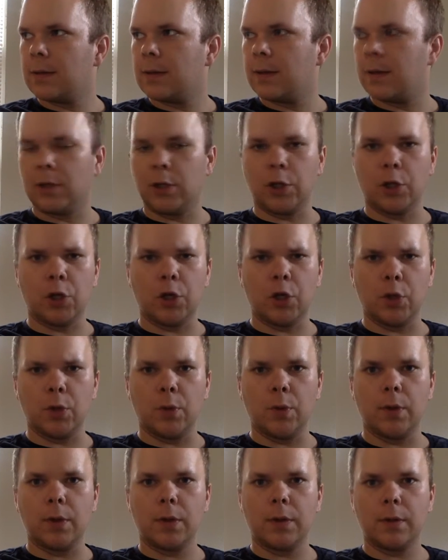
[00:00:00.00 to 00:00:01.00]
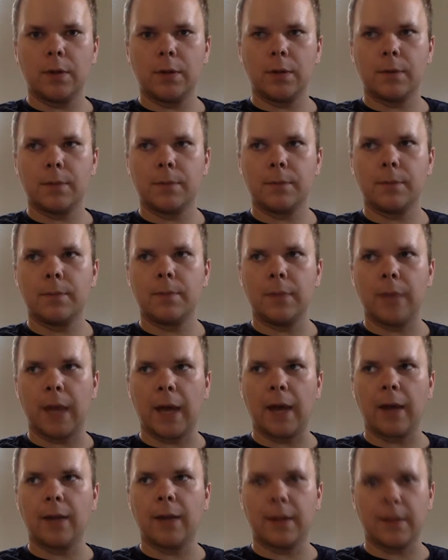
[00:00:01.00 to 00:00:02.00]
the Lagoon.
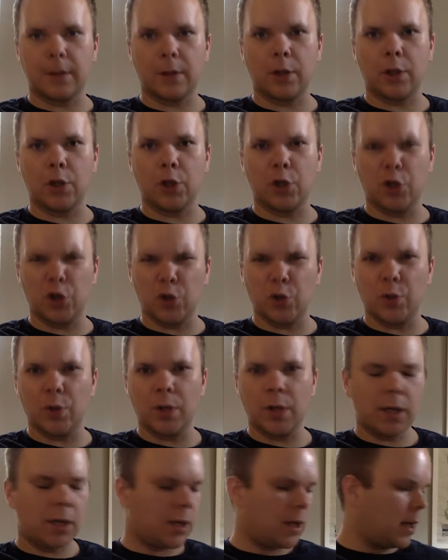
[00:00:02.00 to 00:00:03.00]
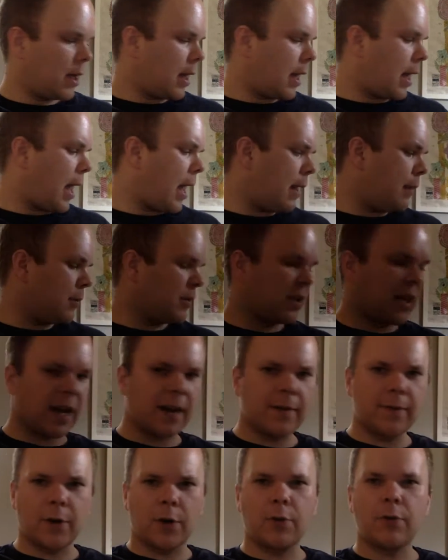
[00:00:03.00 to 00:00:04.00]
Yeah, like the Lagoon. And it was
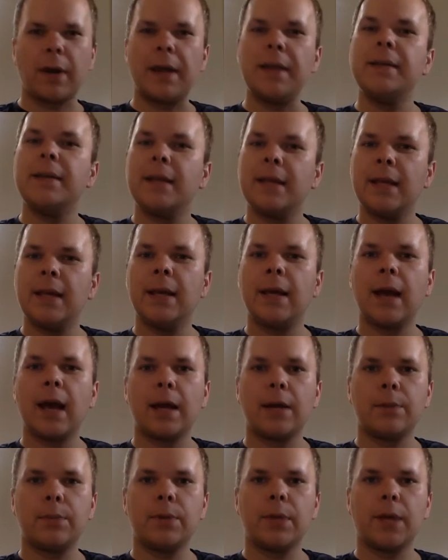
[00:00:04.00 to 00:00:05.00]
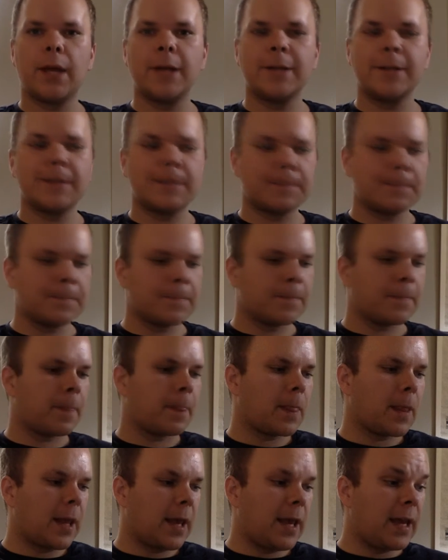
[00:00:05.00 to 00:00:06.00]
kind of a crate diggy kind of place.
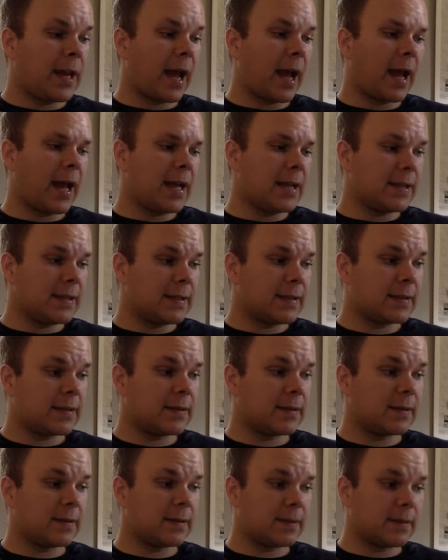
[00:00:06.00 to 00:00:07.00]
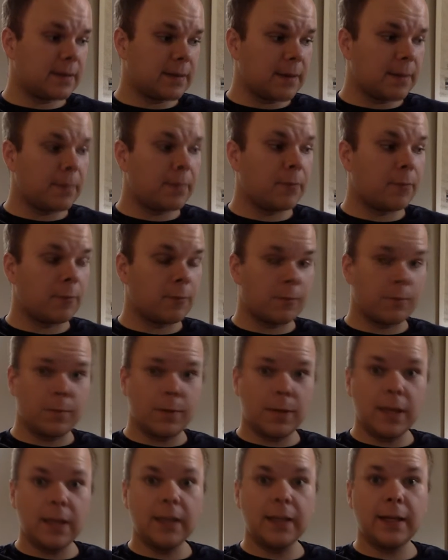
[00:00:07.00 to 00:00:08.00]
It had some
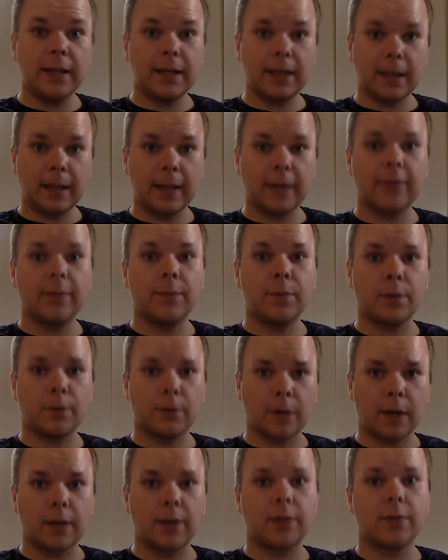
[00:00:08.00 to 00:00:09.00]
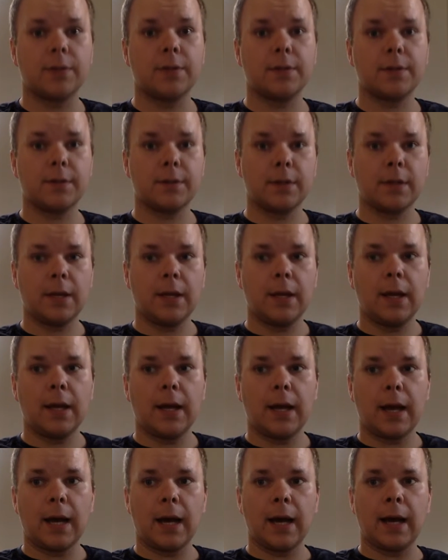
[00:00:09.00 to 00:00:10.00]
really collectible records.
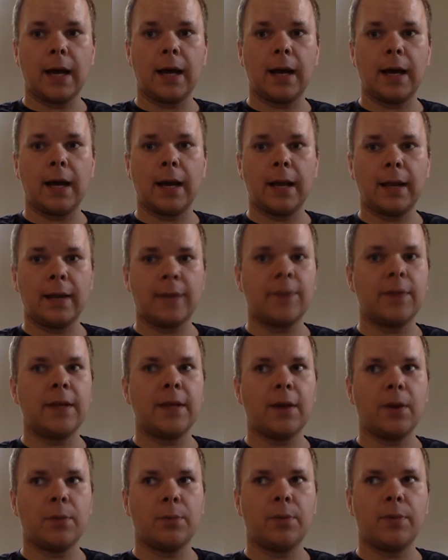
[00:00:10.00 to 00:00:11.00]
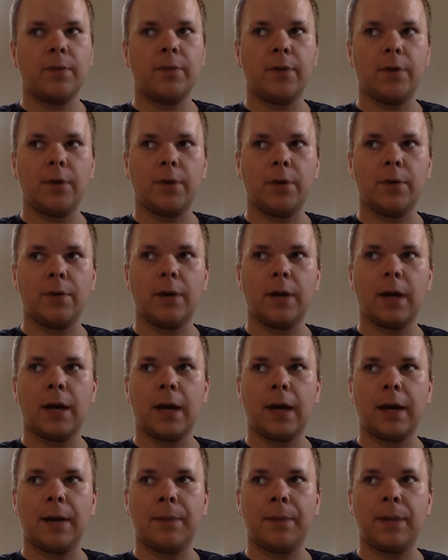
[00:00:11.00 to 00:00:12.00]
Uh, I left a Yelp review
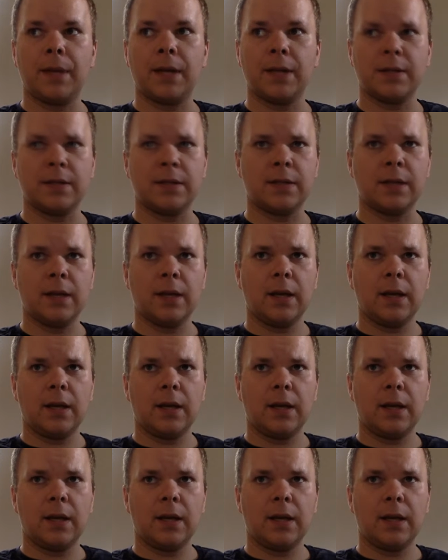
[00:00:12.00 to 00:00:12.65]
uh, because,